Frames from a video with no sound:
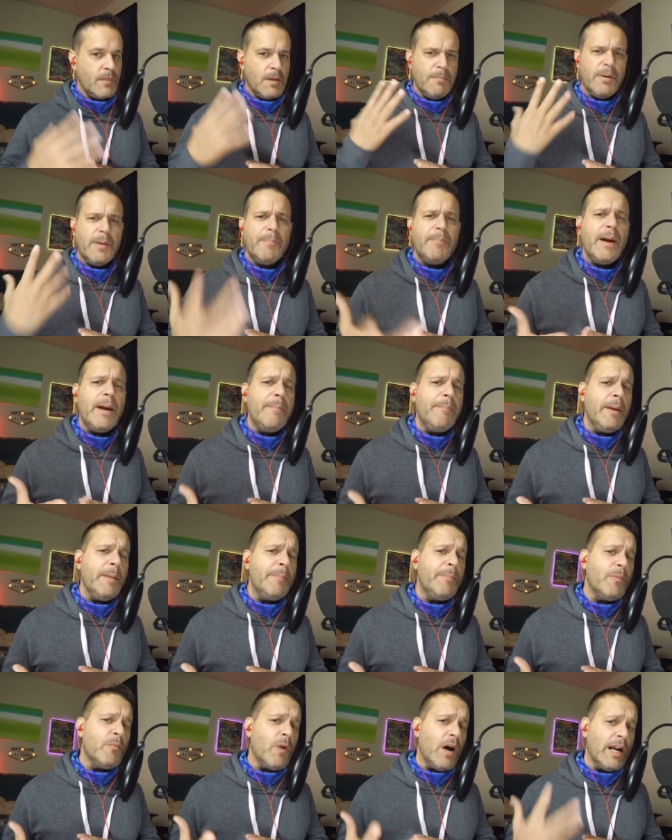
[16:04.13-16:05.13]
But
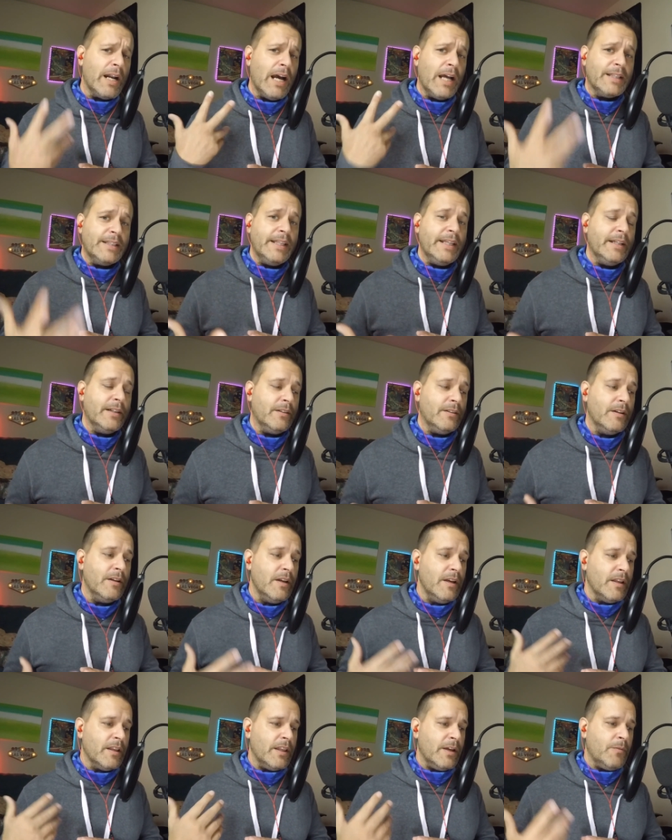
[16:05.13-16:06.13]
people want a deal.
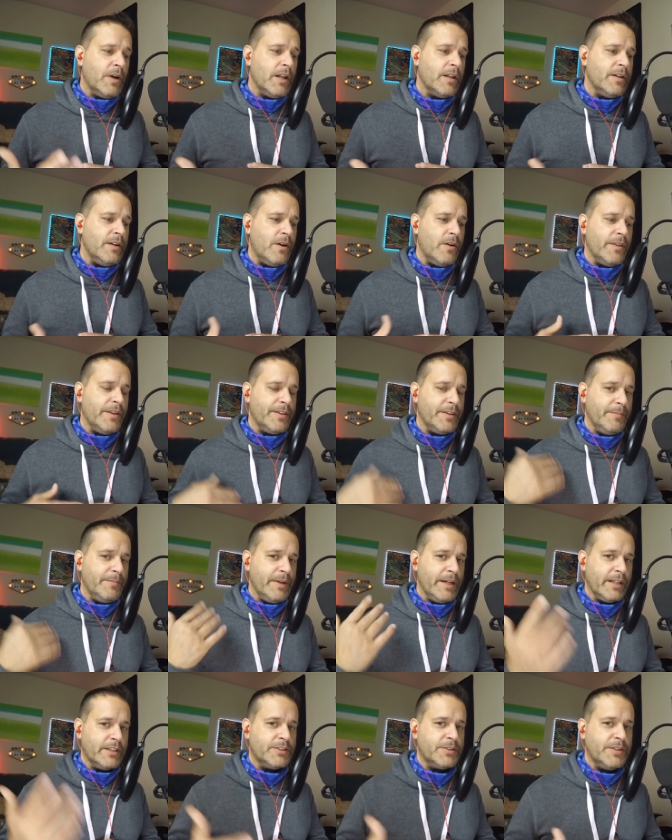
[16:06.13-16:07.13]
They want to know that they're
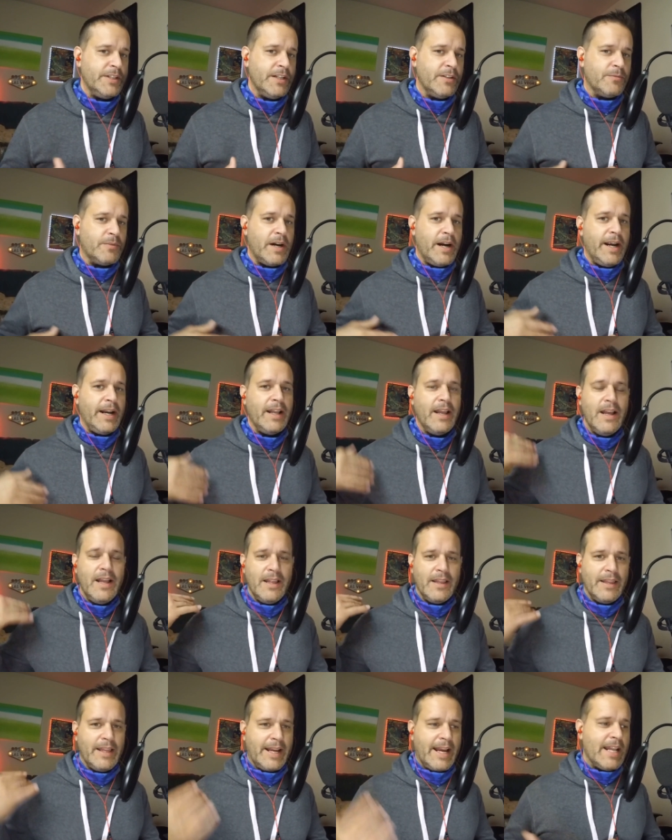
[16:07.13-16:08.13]
being treated right.
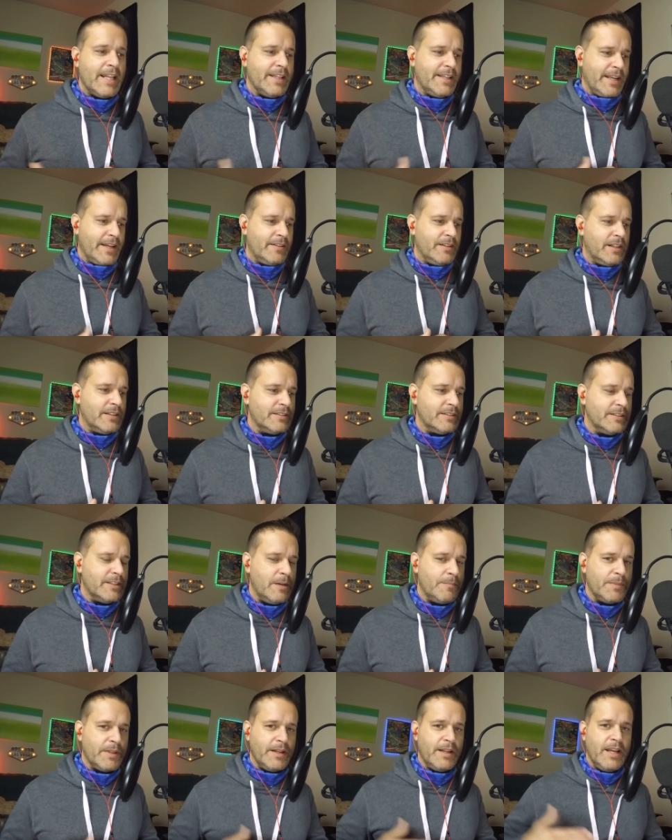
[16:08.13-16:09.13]
They got a deal on
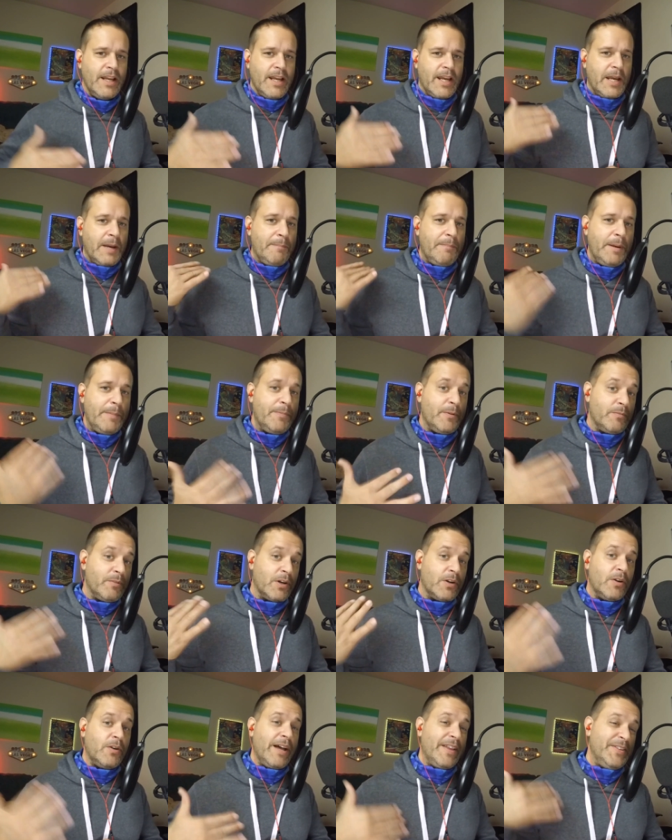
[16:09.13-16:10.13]
something, and people will
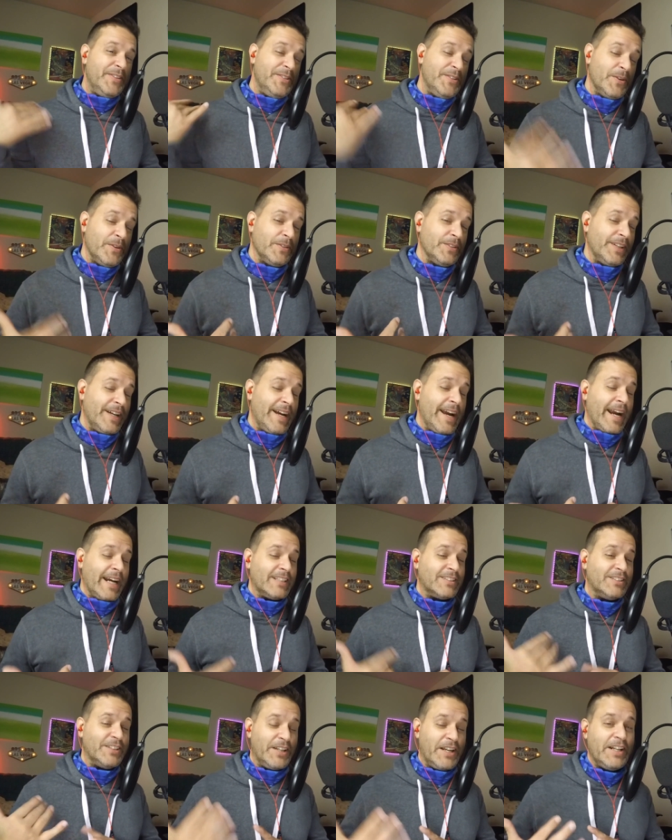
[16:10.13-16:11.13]
go at no
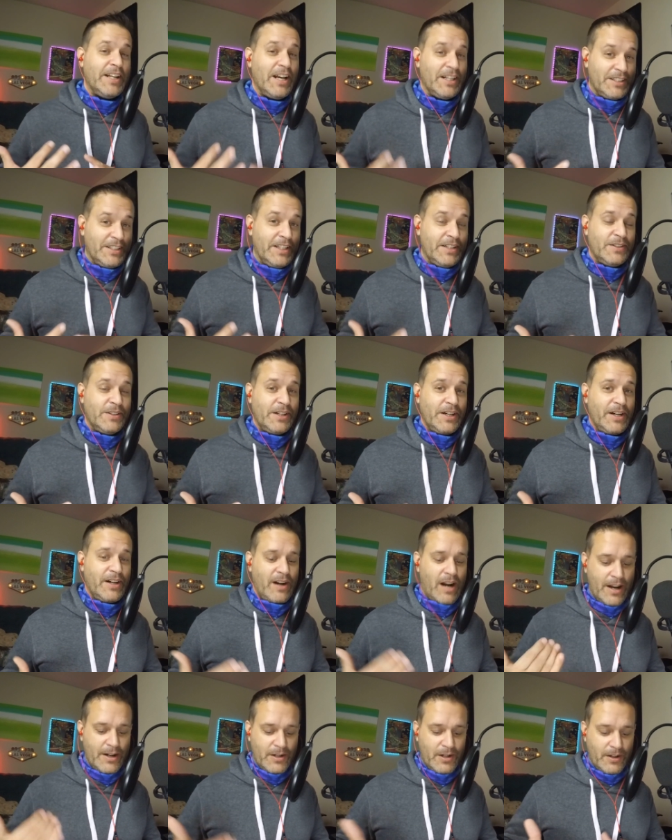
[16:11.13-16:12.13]
lengths to get a deal here.
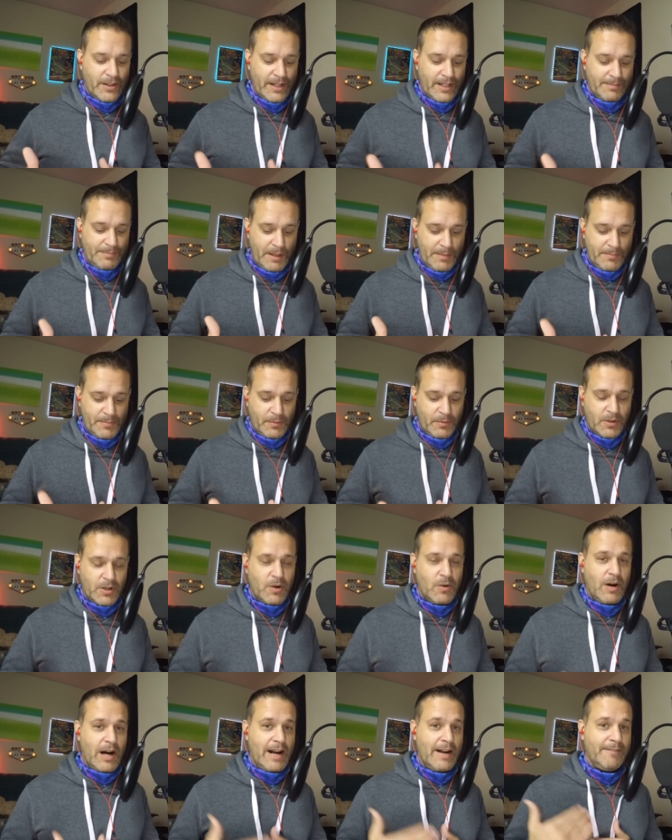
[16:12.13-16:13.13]
I know that people will
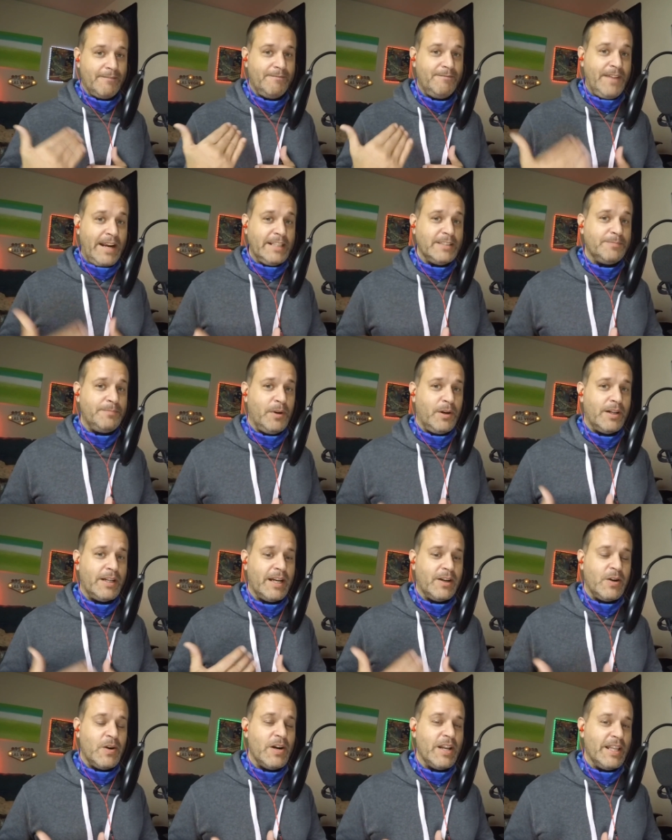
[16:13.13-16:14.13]
go on Facebook
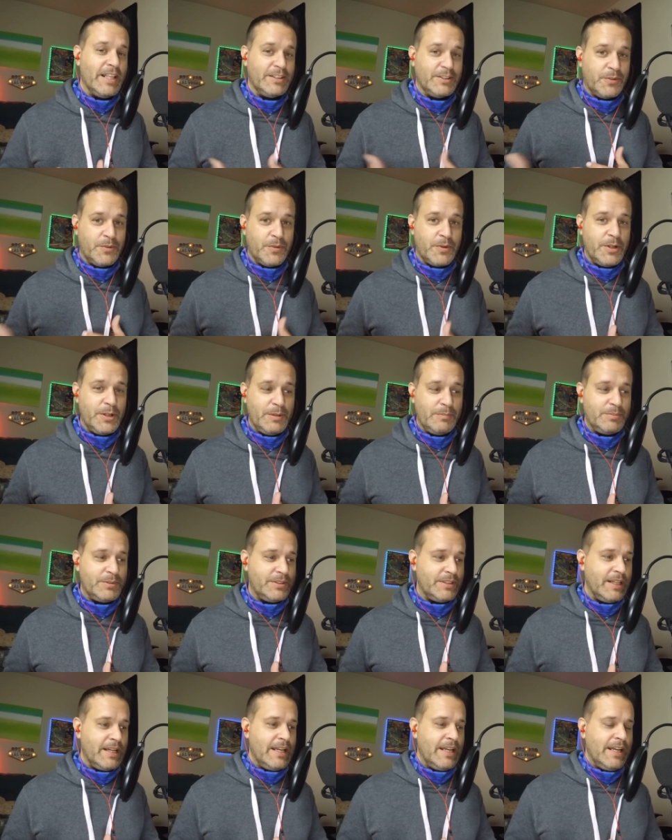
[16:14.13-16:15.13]
and go to these groups